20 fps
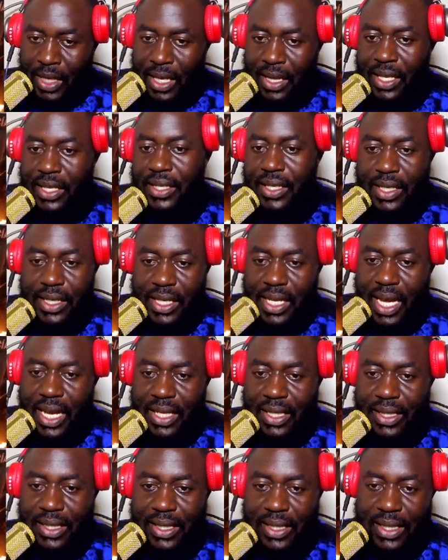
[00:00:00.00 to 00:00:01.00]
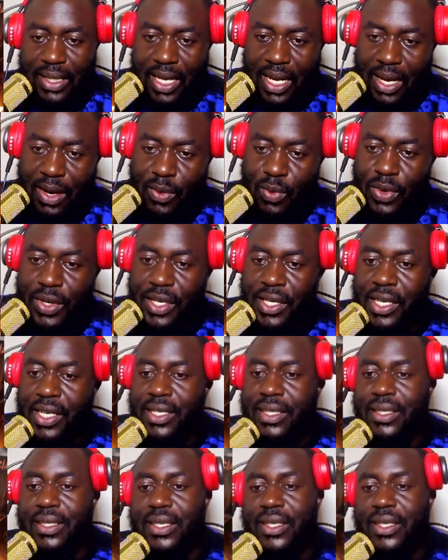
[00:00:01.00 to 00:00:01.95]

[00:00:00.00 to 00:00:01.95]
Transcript: The city has witnessed a